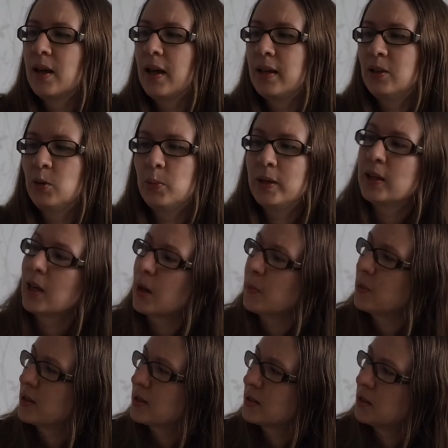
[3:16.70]
and you pick
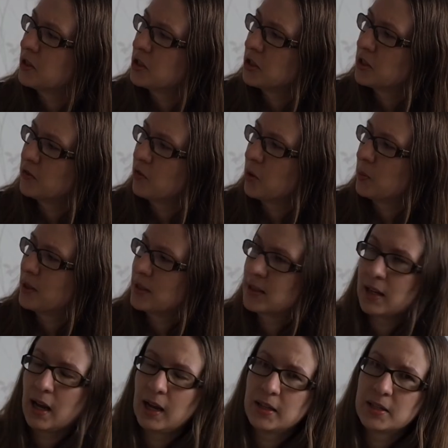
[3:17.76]
up the stitches from the
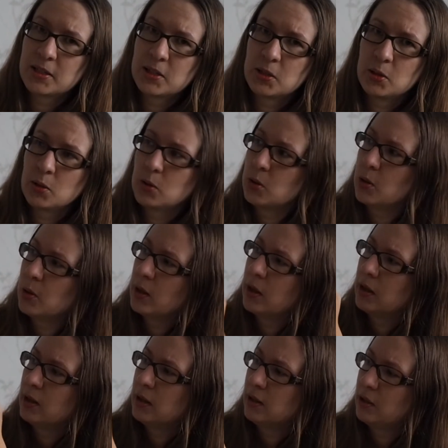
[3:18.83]
sides to
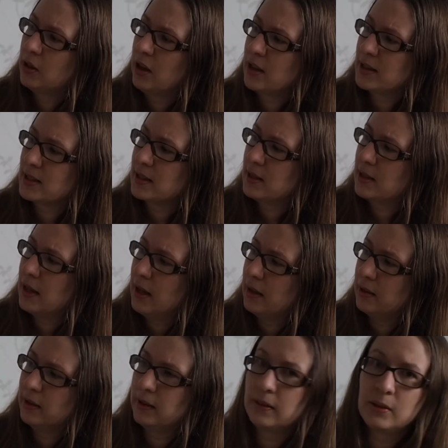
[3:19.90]
knit the gusset,
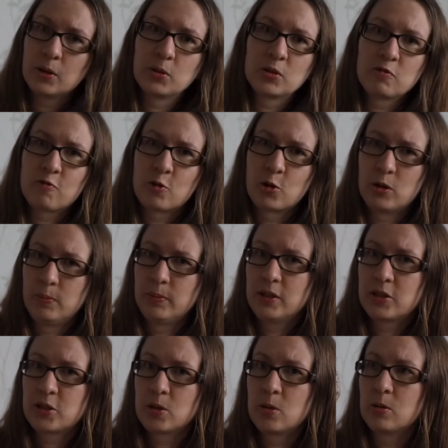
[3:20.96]
and then those form
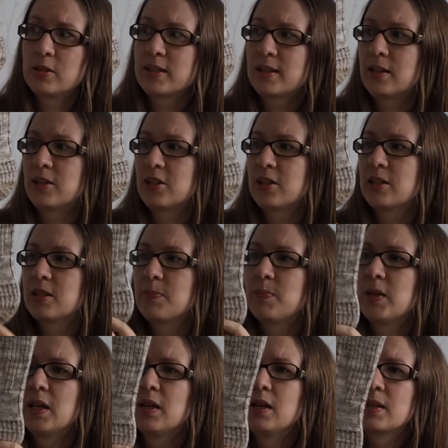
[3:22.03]
the sole stitches.
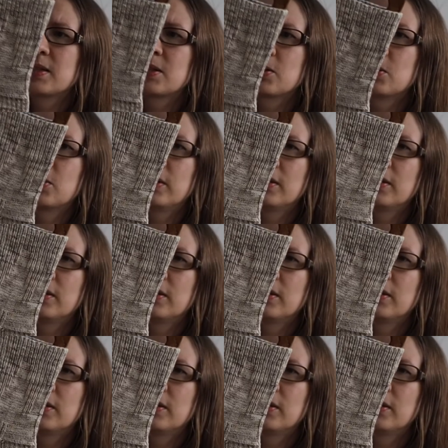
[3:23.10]
So